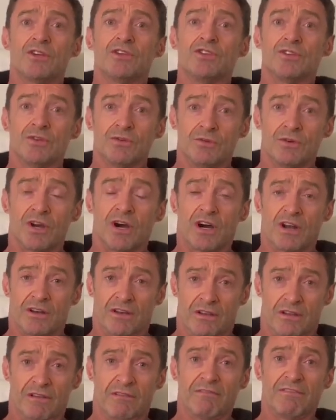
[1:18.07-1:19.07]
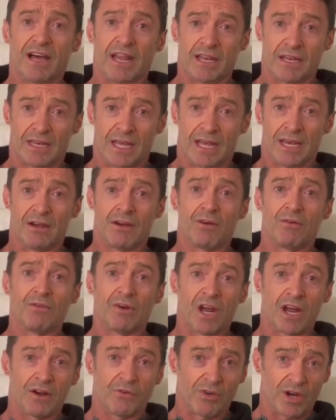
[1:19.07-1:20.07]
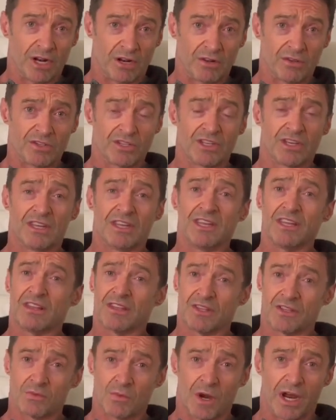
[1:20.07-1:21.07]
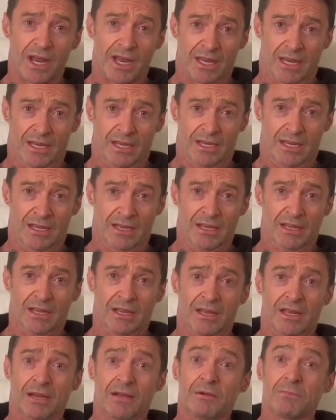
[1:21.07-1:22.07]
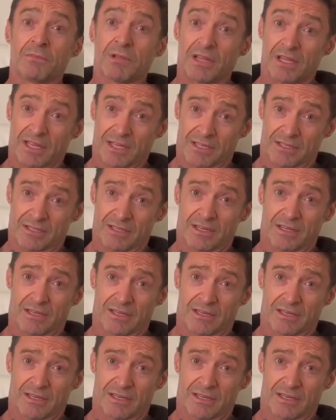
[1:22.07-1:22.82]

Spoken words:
do not validate Ryan Reynolds in this way. Please.